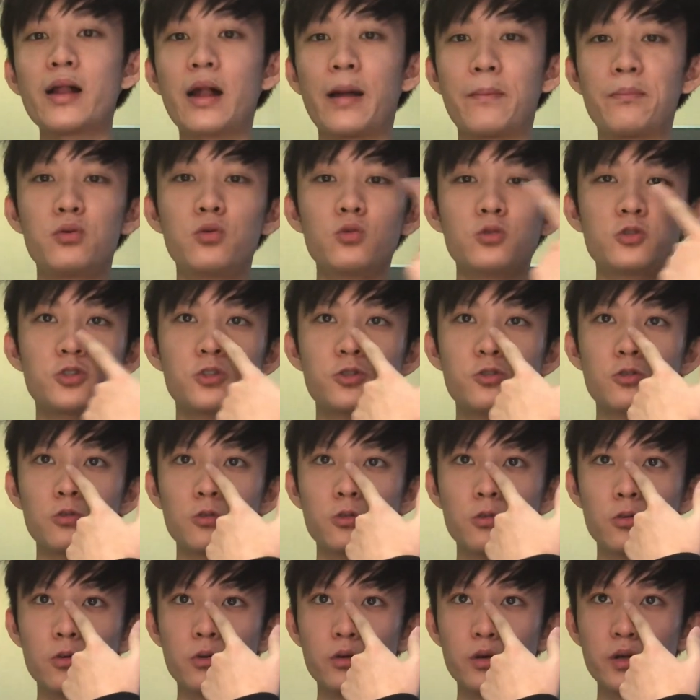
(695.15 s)
I pulled
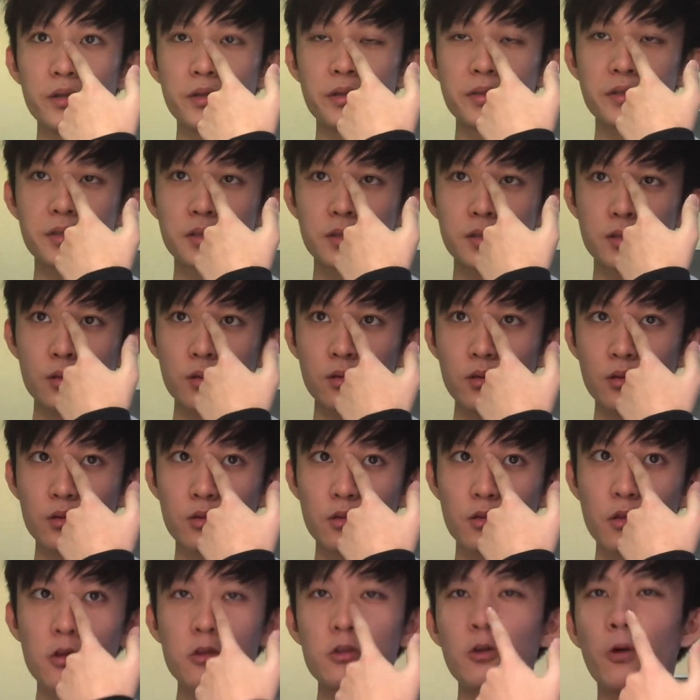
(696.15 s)
through.
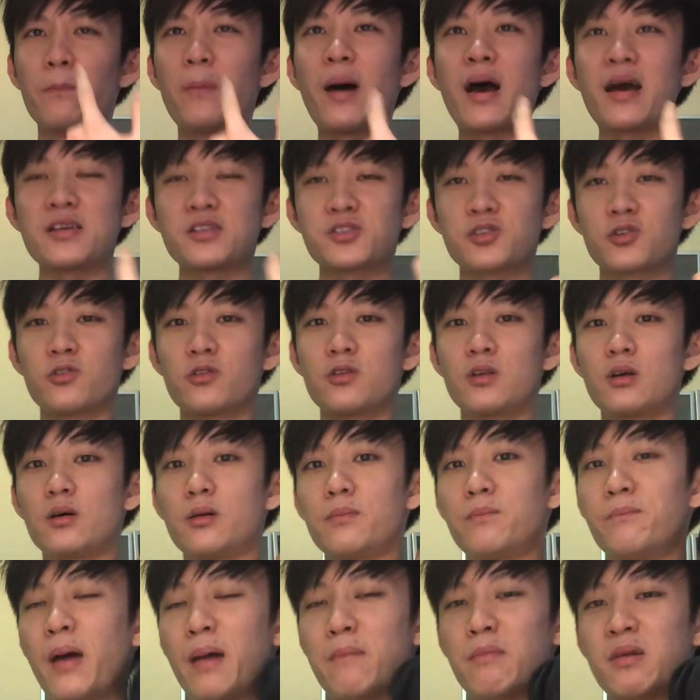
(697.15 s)
Your back
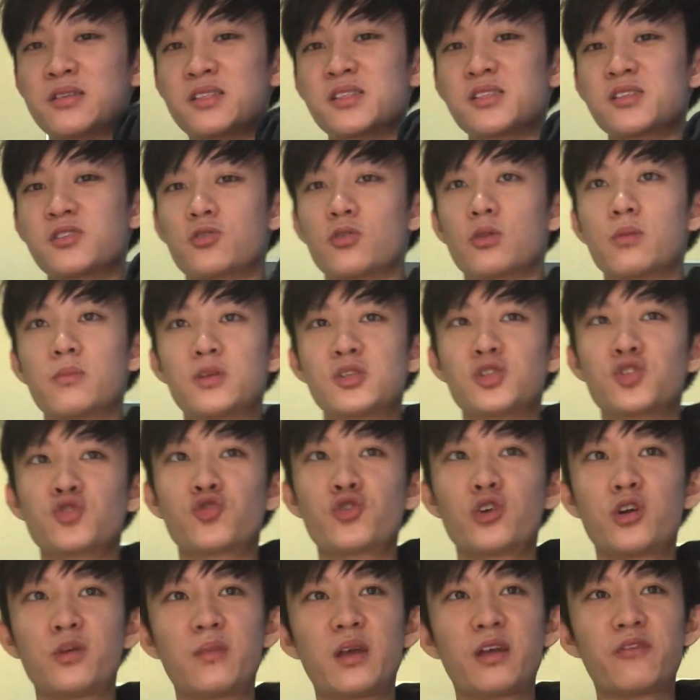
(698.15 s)
muscle is gonna be
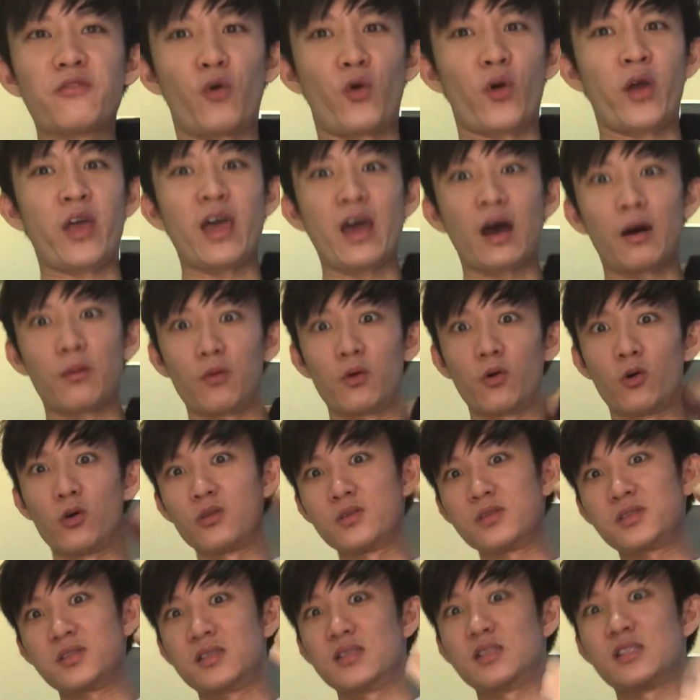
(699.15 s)
screaming for help.
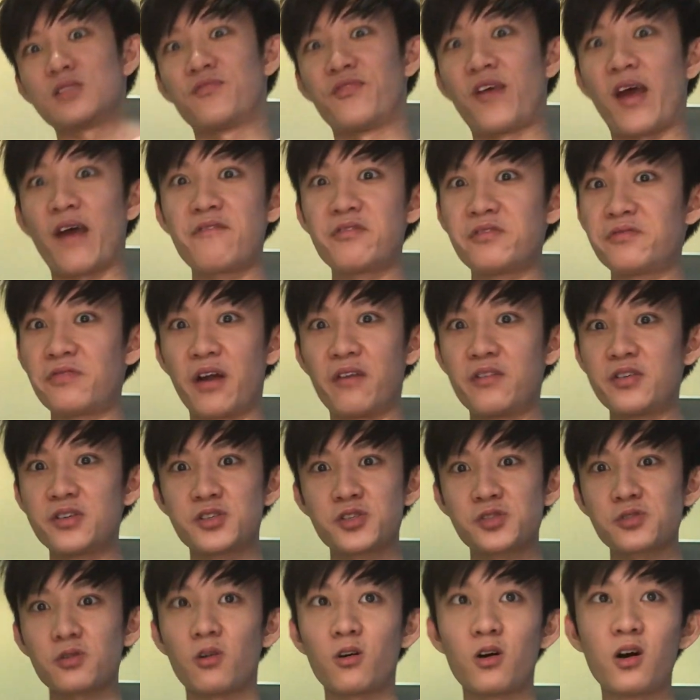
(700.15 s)
Honestly, it's very very
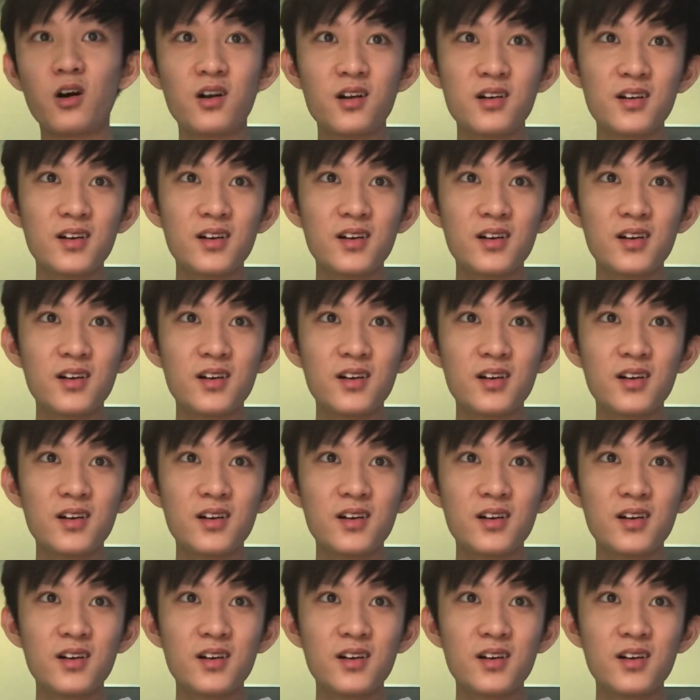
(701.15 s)
sore.